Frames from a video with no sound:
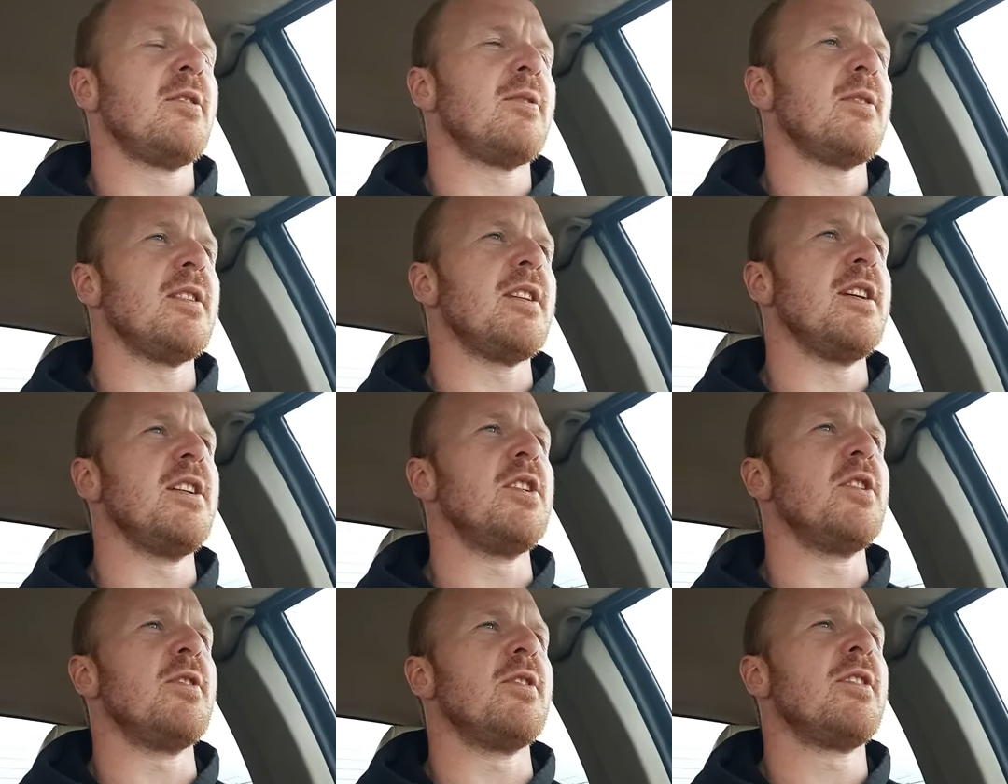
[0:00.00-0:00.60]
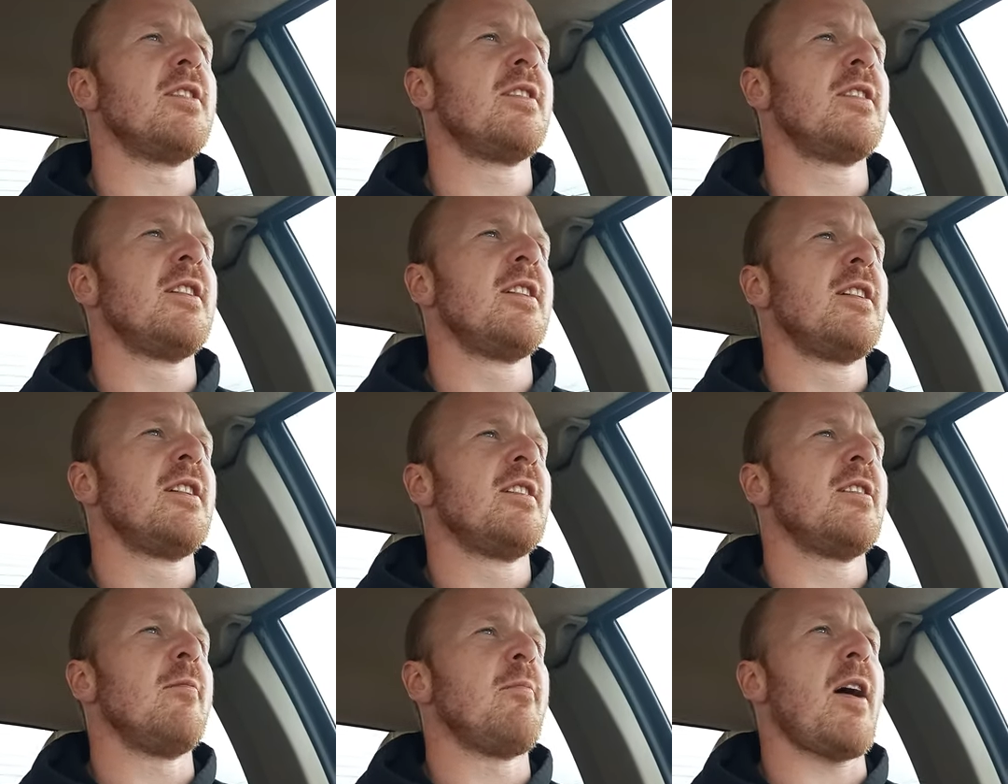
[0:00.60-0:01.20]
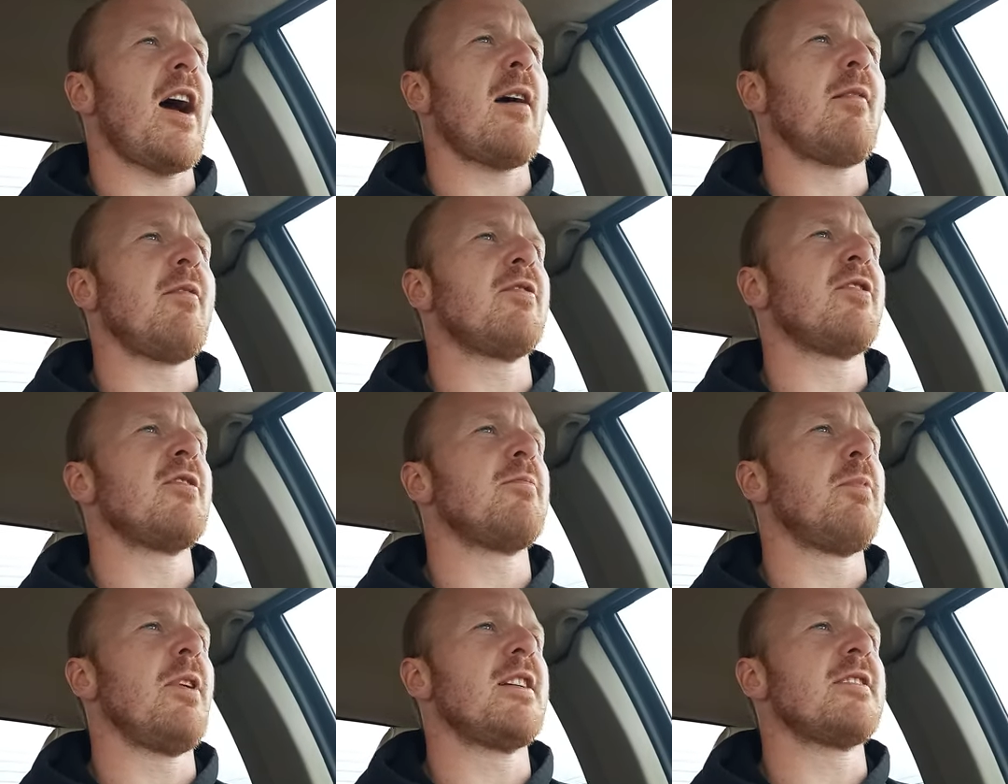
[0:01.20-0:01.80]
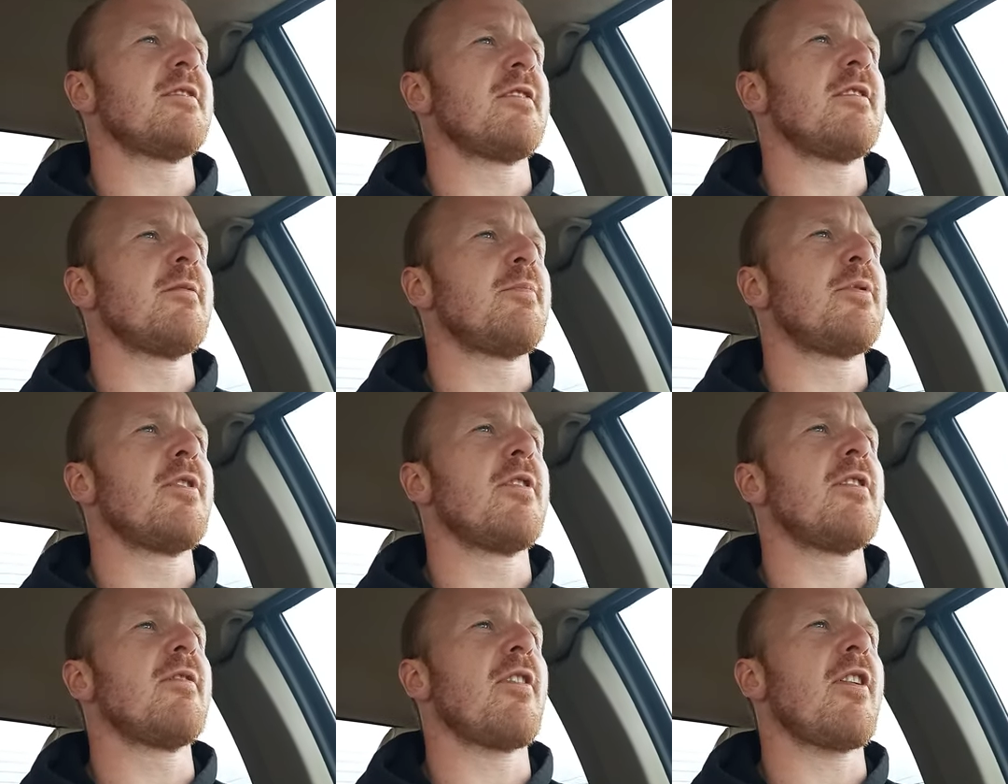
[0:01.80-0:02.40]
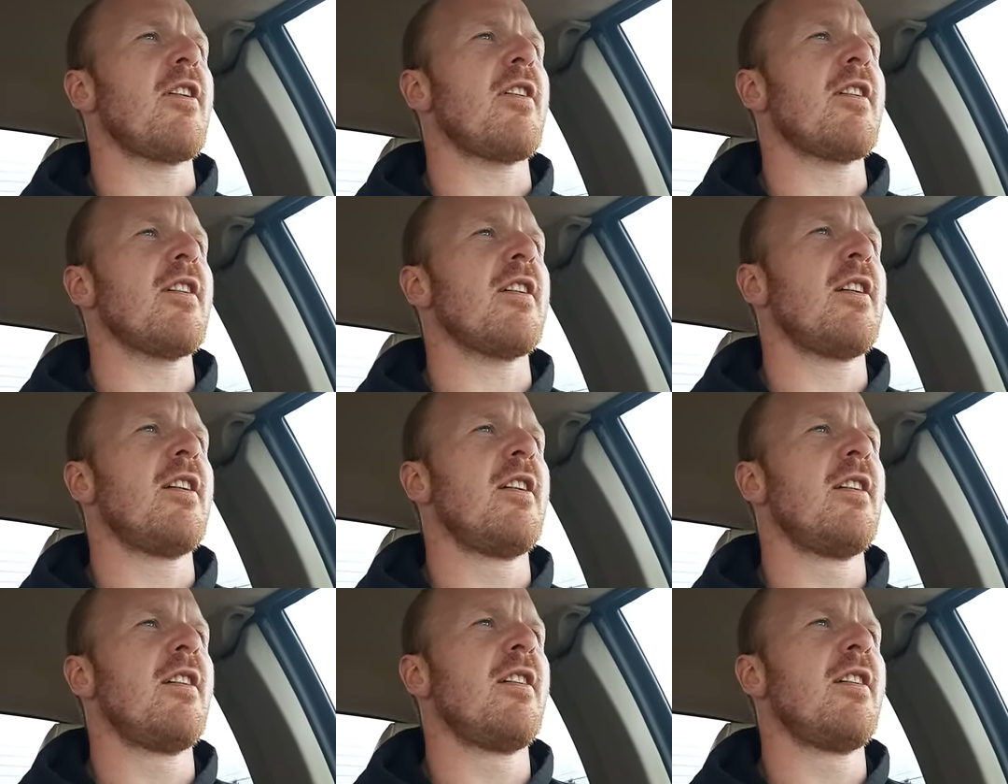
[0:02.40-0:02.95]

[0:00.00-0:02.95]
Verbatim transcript: within you the bible says blessed are the pure of heart